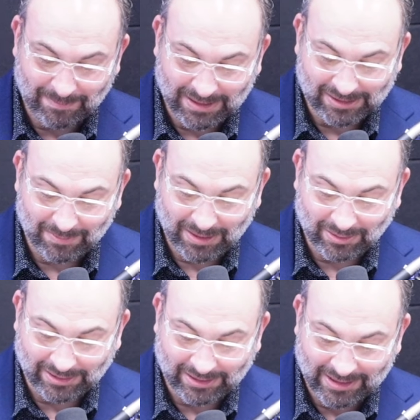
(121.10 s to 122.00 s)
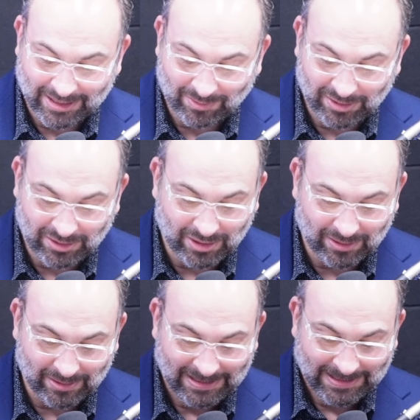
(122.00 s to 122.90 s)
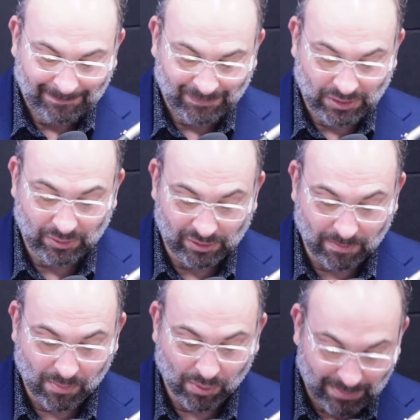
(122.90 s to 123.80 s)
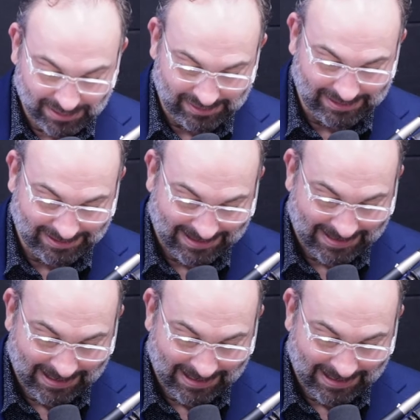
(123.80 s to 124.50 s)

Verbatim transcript: to mix, mingle, and connect with each other to do some more business.